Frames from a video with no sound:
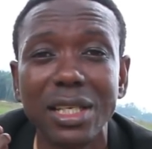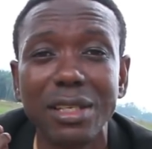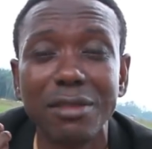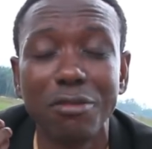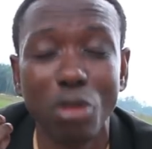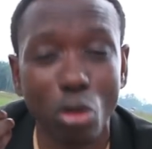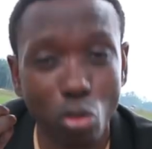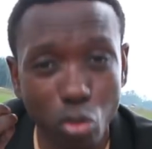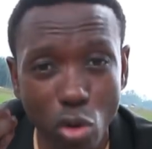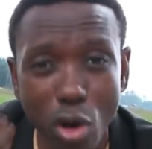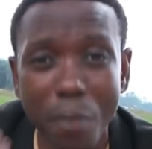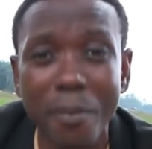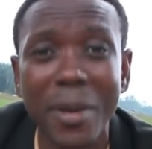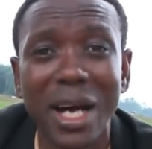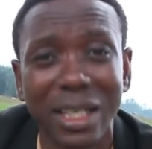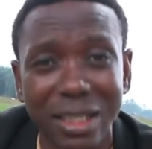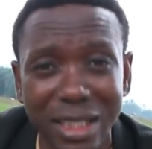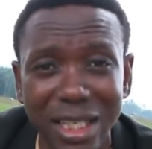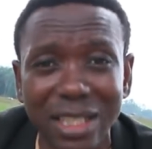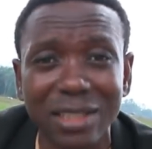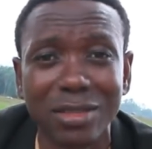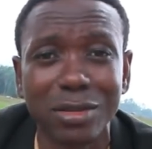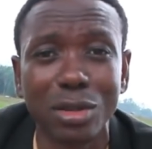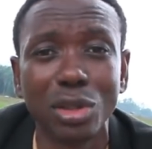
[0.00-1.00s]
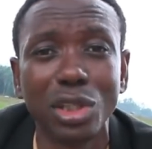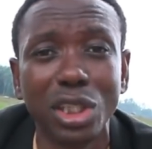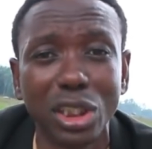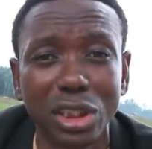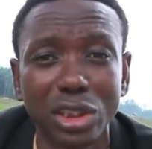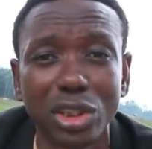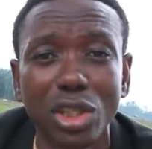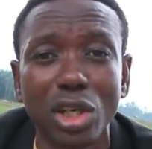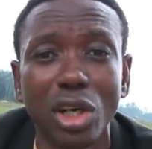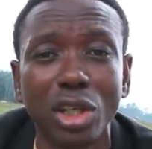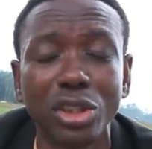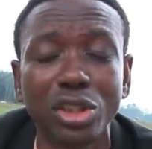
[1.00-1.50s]
the Roman Catholic
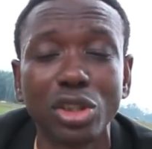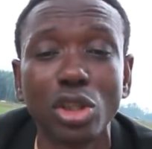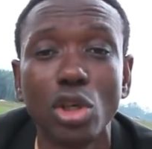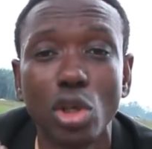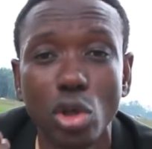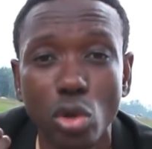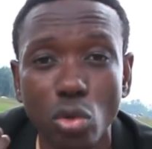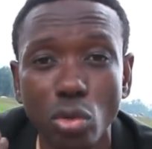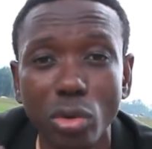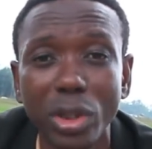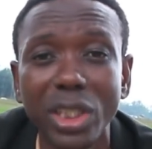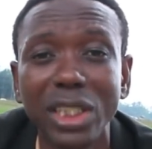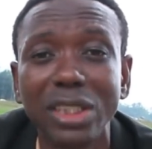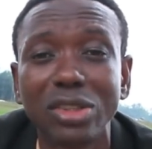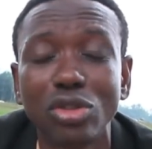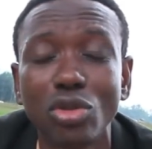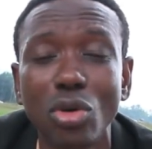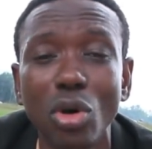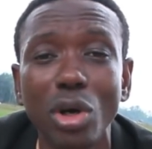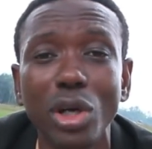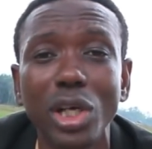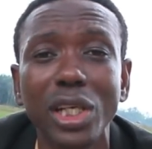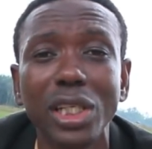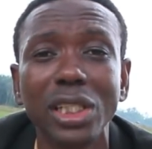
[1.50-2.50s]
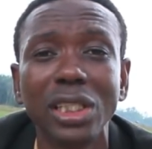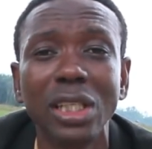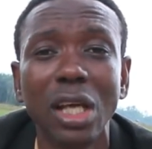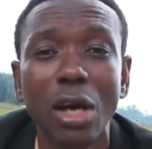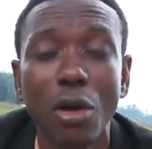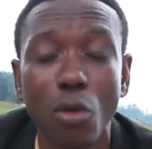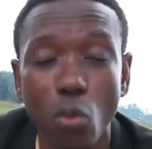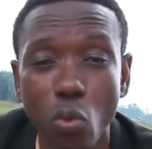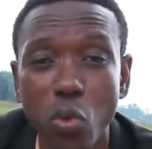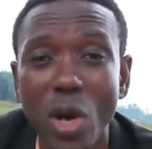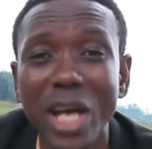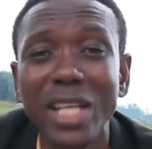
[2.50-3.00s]
Church
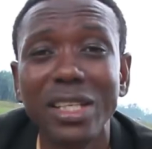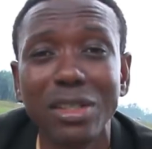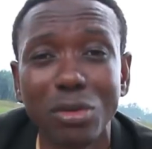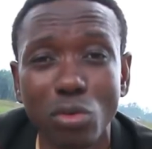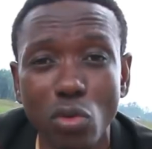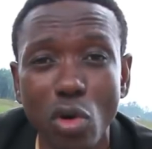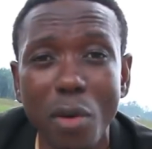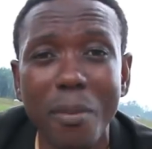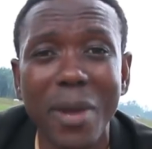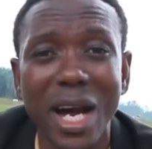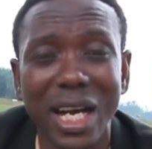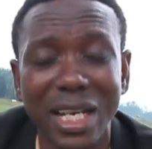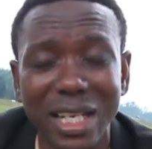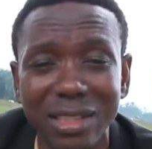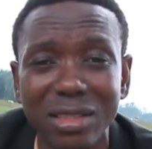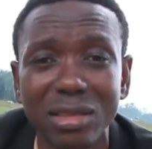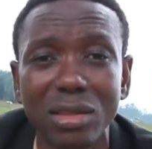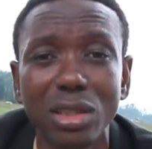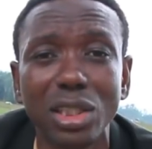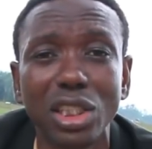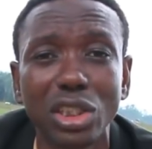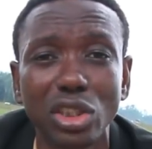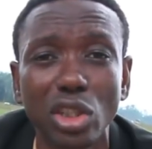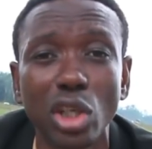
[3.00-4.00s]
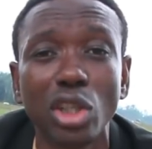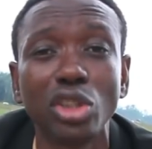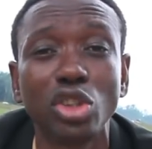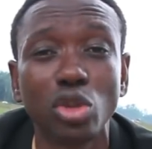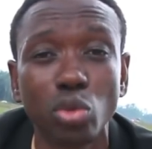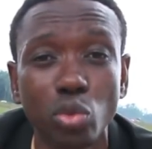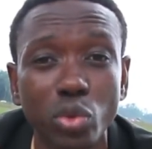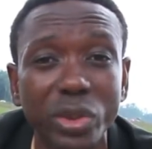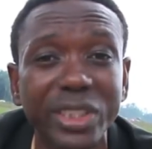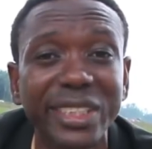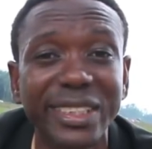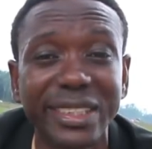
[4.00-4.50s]

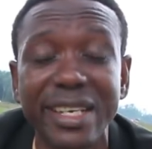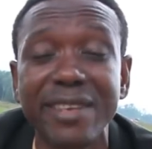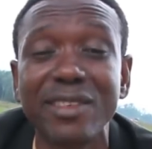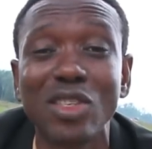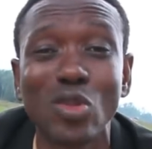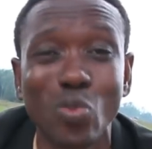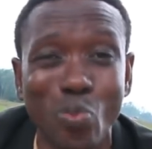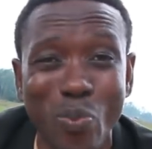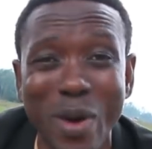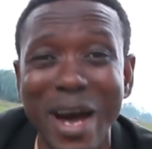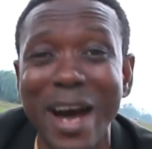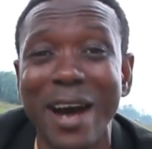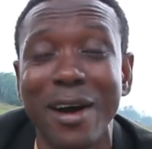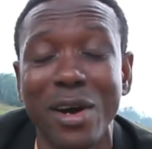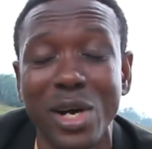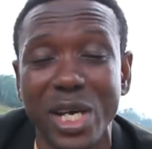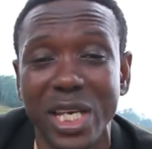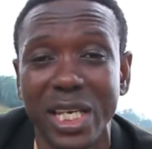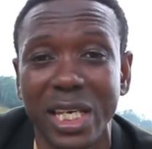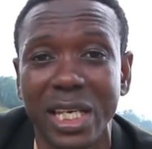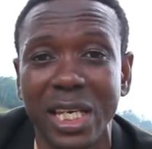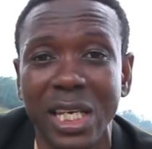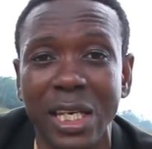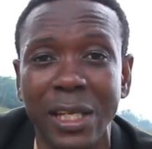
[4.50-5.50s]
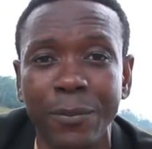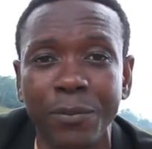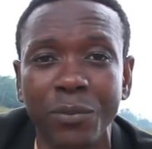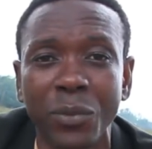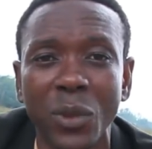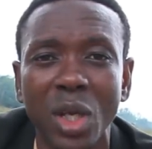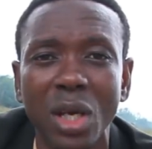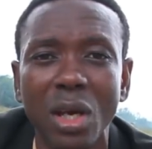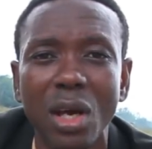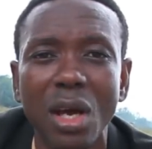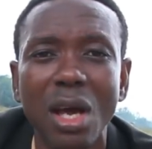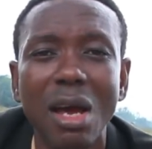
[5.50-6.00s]
receives power again.
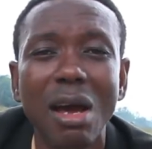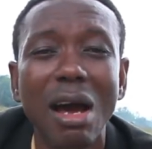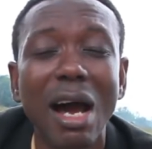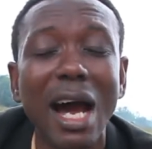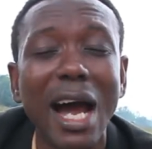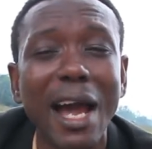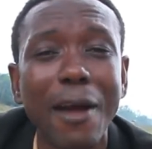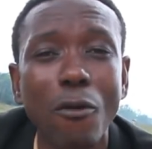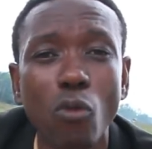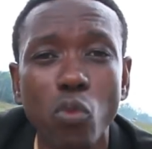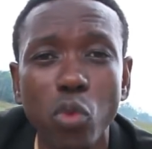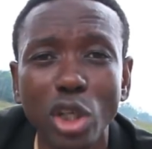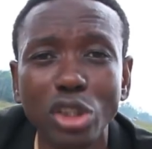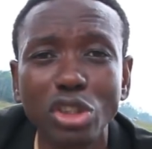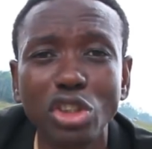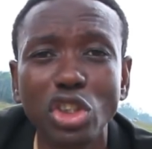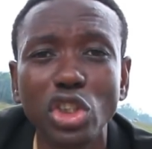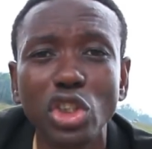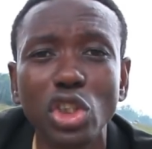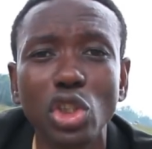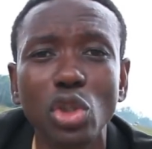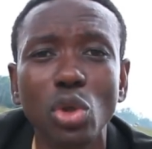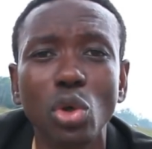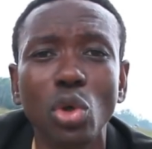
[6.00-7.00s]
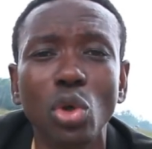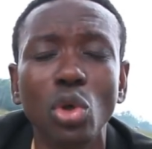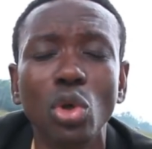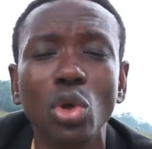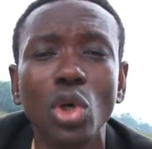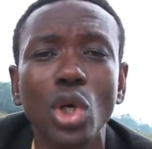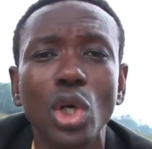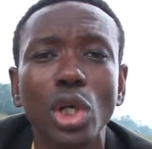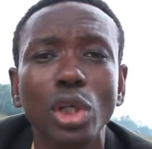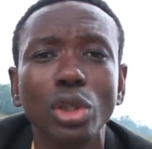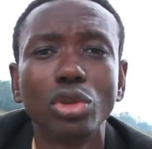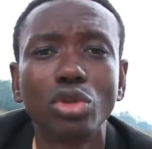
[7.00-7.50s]
I want you
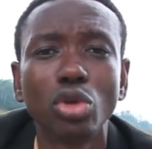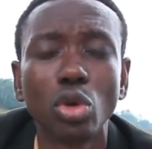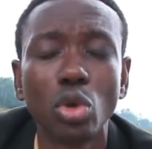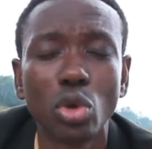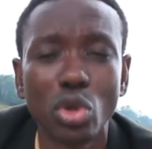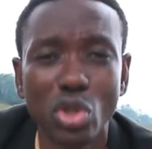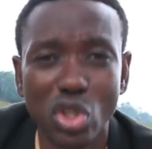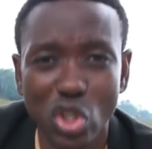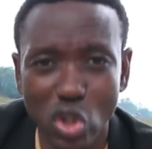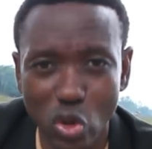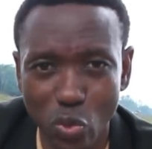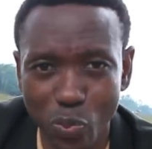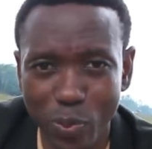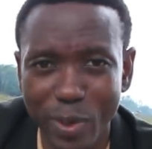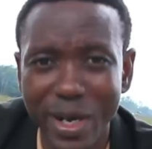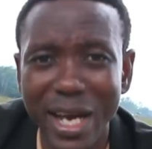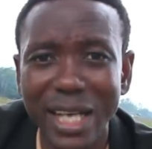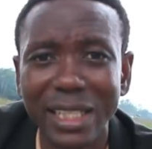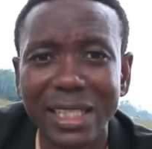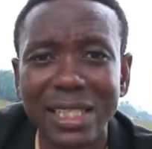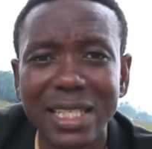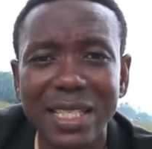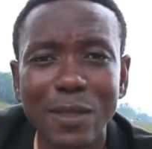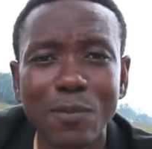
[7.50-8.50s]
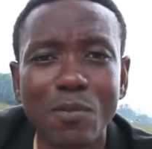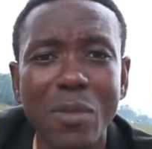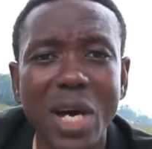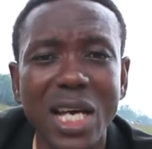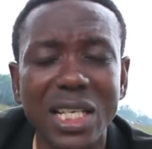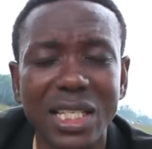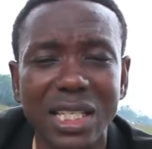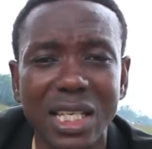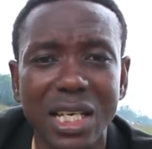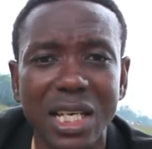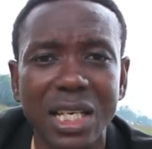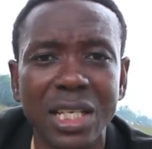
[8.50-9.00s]
to spread this
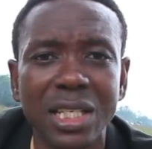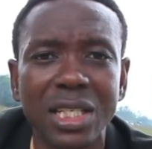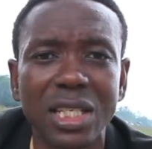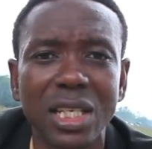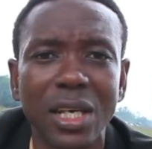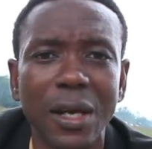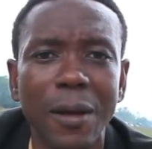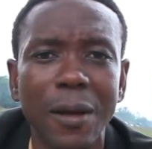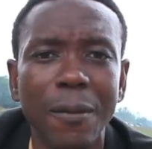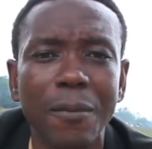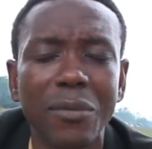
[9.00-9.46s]
message